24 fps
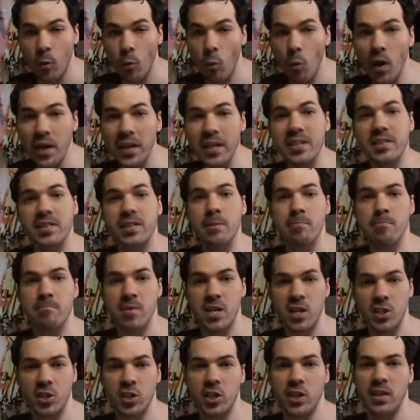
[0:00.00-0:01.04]
what is the
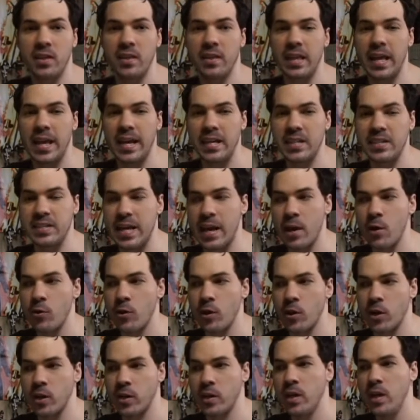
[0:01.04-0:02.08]
mission that he's
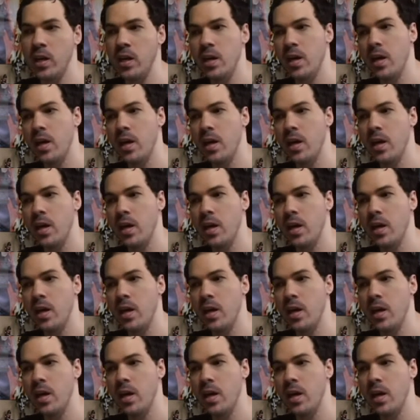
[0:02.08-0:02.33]
out on?